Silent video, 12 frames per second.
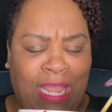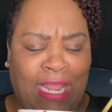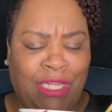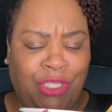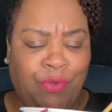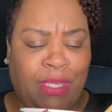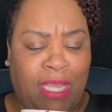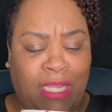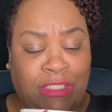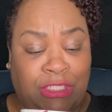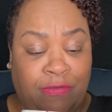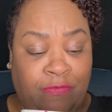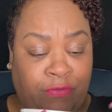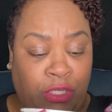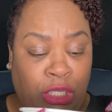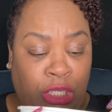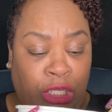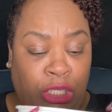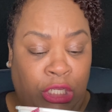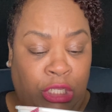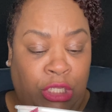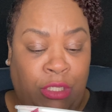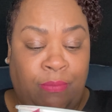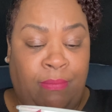and you kind of
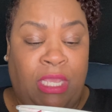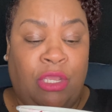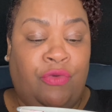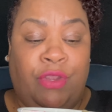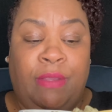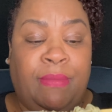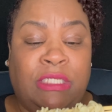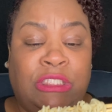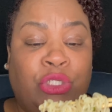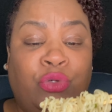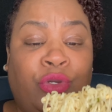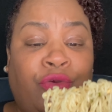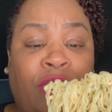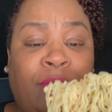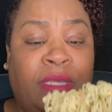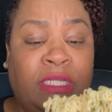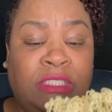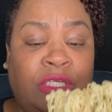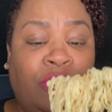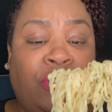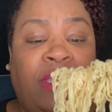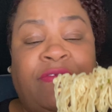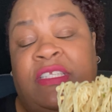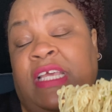make agreements, little agreements. So you
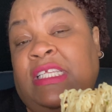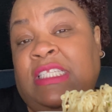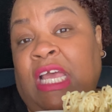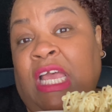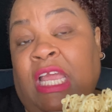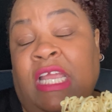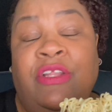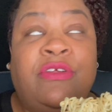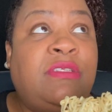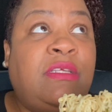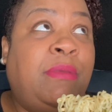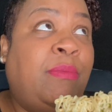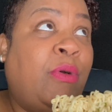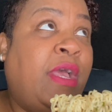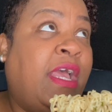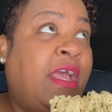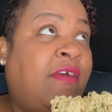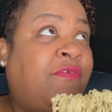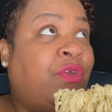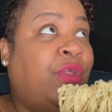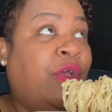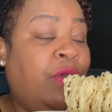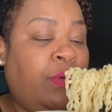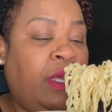have sex night, you know, some people have, you
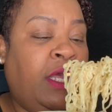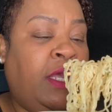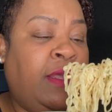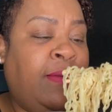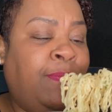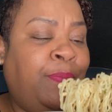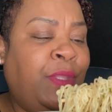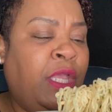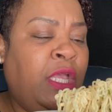know, um,